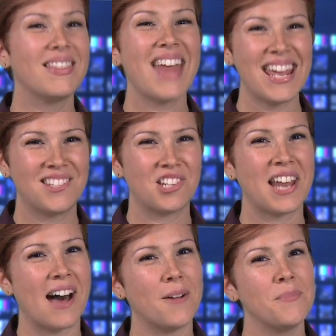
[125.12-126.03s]
Thanks,
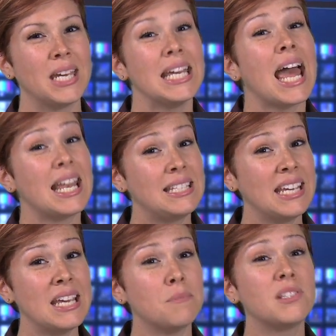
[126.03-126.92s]
Janelle. And
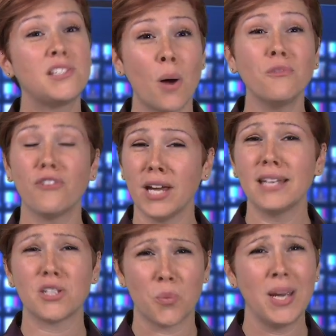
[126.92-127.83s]
teams, don't
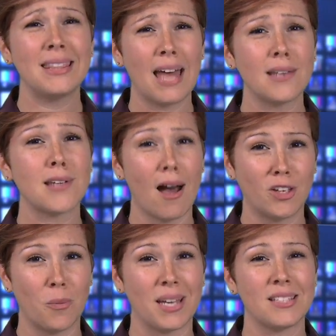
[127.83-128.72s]
forget to read that
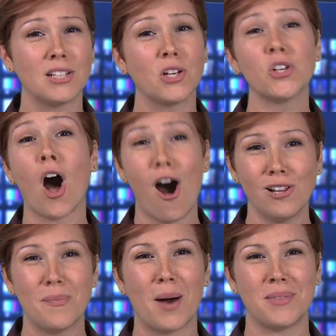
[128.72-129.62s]
document to learn all
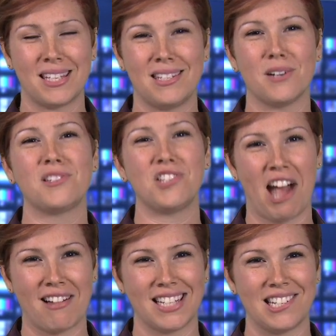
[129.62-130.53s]
about this year's
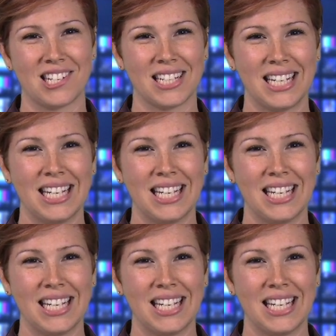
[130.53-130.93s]
challenge.